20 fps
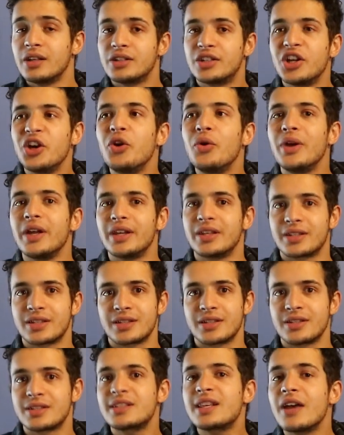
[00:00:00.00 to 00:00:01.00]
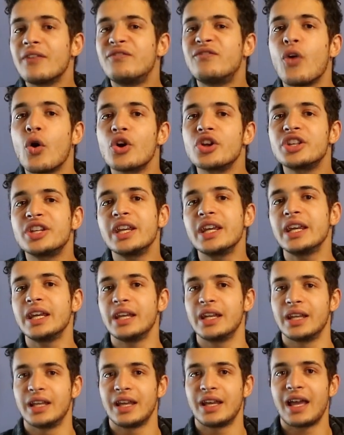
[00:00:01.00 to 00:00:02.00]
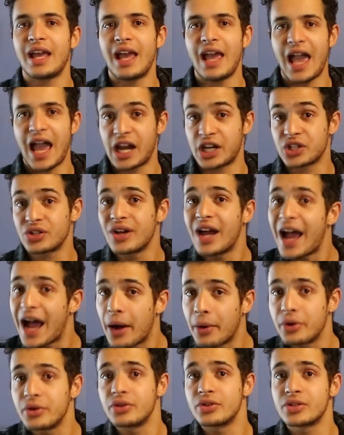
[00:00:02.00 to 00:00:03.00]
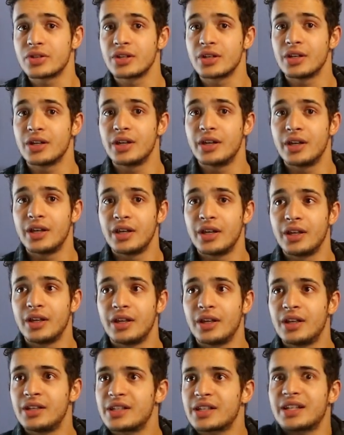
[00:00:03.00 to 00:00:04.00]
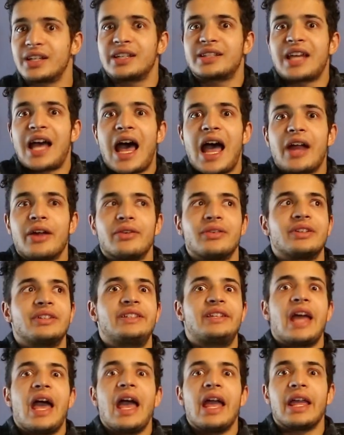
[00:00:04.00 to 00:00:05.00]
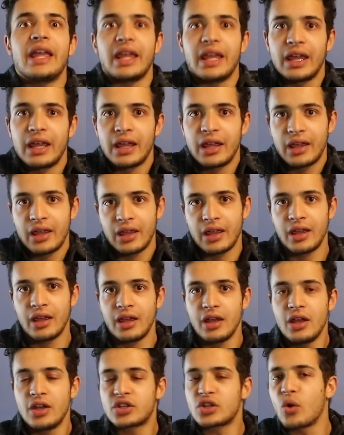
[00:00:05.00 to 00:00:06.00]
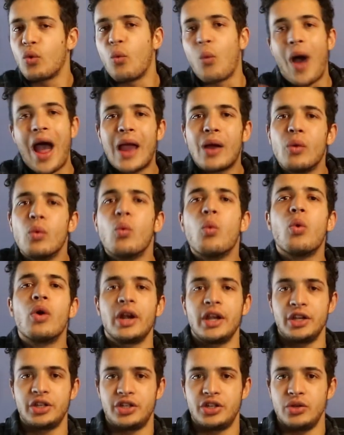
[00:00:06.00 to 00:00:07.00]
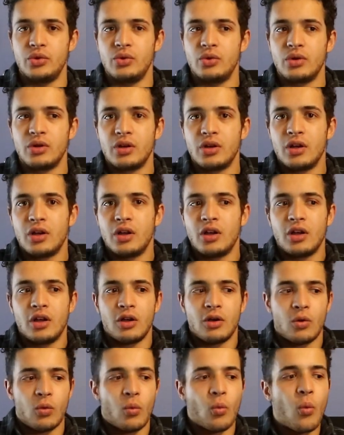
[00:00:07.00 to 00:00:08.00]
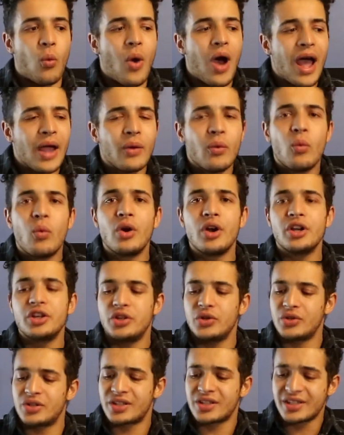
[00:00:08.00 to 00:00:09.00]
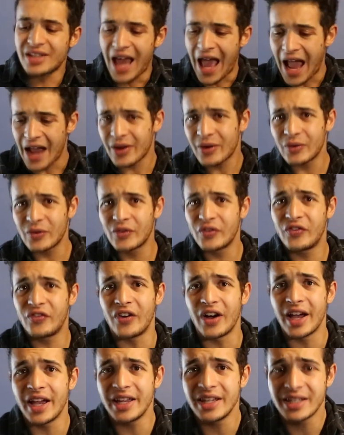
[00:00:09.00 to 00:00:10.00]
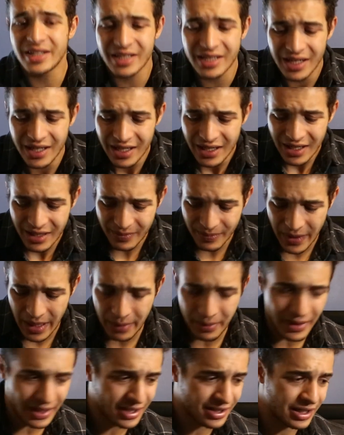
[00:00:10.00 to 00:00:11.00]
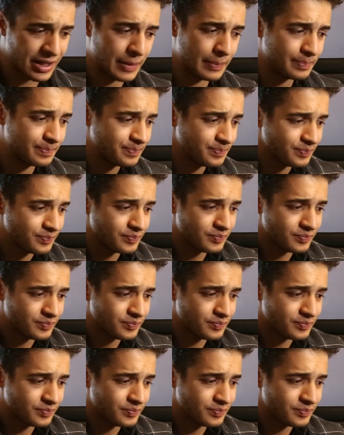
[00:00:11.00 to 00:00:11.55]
2 weeks, set 14 extra hours. It's an entire day. So why wouldn't you? Why wouldn't you sacrifice maybe some